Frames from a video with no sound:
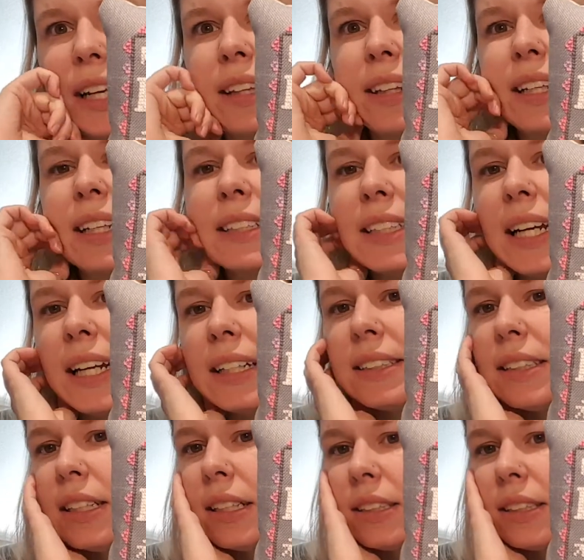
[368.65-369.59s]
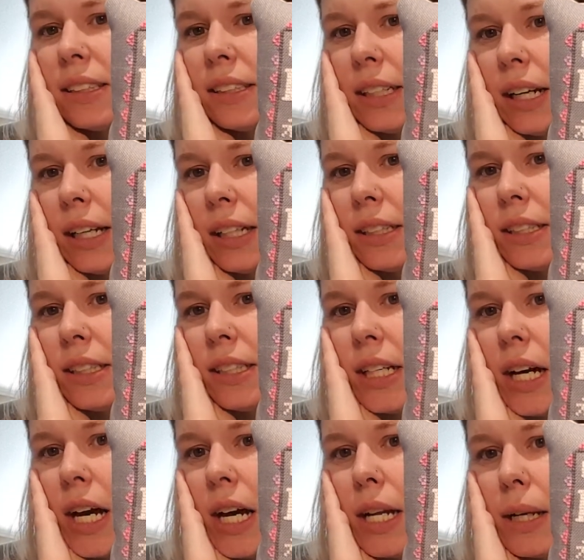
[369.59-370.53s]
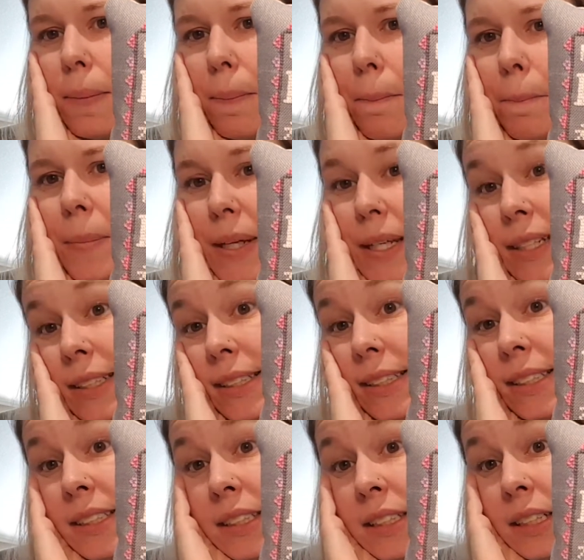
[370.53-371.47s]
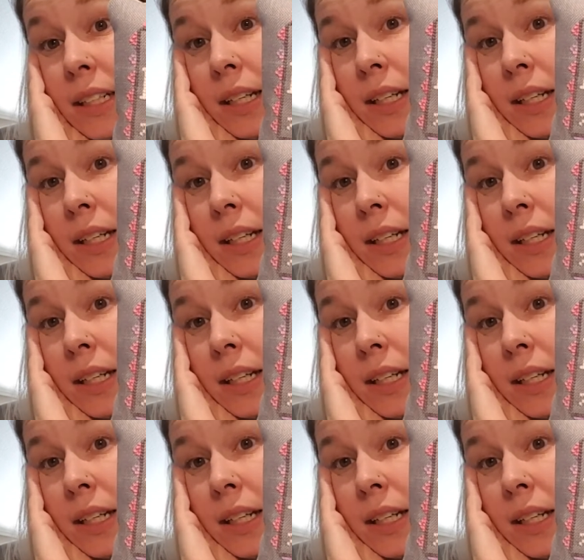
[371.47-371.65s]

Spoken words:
I think it's handsondesign.biz.